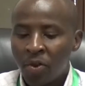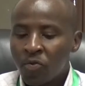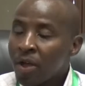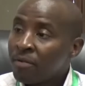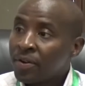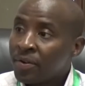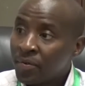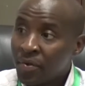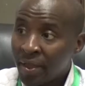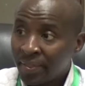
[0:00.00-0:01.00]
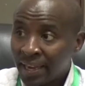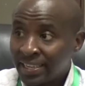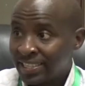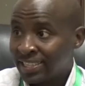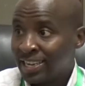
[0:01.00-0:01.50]
That
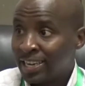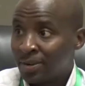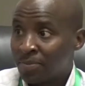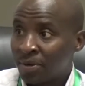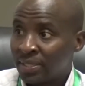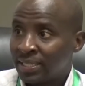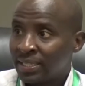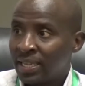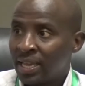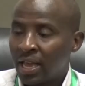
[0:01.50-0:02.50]
is still in process.